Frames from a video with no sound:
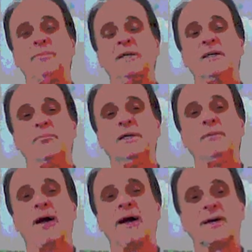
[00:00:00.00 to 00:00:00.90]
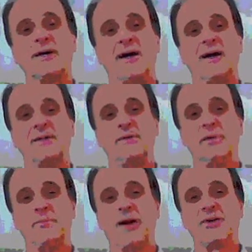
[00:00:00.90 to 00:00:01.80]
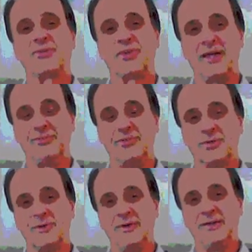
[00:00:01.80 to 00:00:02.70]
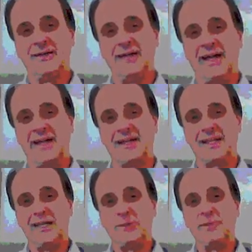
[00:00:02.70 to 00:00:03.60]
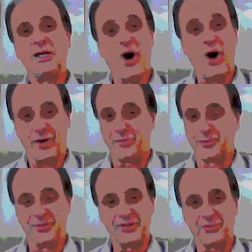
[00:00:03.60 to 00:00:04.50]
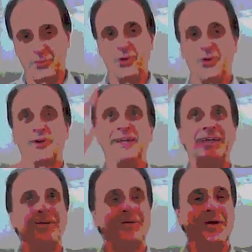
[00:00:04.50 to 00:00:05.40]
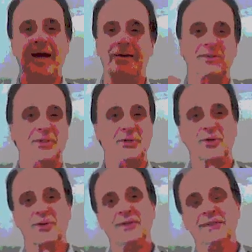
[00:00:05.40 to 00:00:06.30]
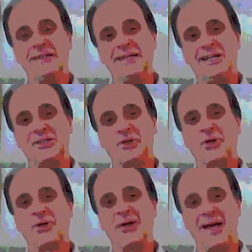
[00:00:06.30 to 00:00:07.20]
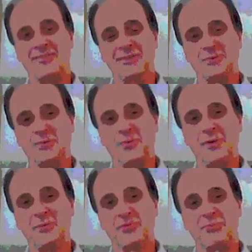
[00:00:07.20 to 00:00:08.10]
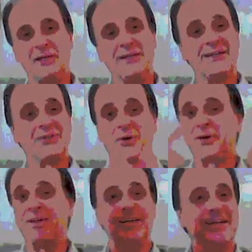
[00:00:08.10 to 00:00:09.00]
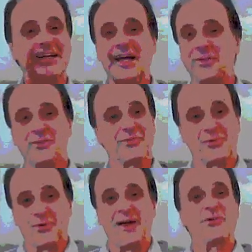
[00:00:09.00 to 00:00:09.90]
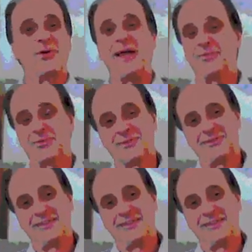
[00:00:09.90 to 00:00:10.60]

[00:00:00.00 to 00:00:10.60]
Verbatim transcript: me and be my God and be my Savior and lead me on through this world and into heaven, your eternal heaven, where we will spend eternity together forever and ever.